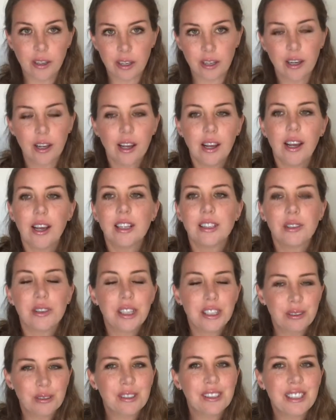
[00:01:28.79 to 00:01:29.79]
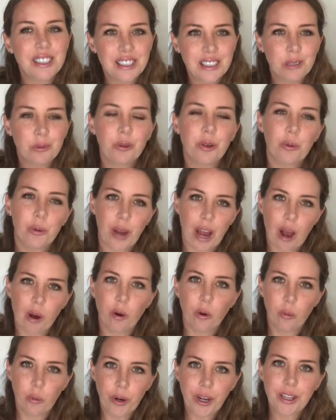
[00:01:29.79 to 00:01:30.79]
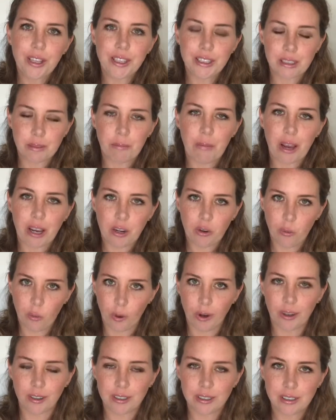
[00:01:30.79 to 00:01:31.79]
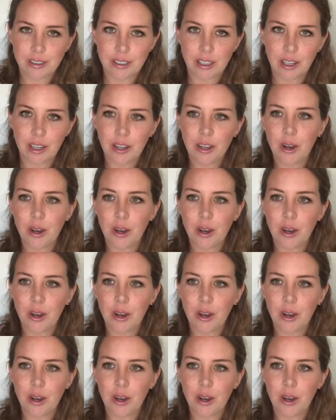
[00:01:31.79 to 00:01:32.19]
And so this is how a realist mind works.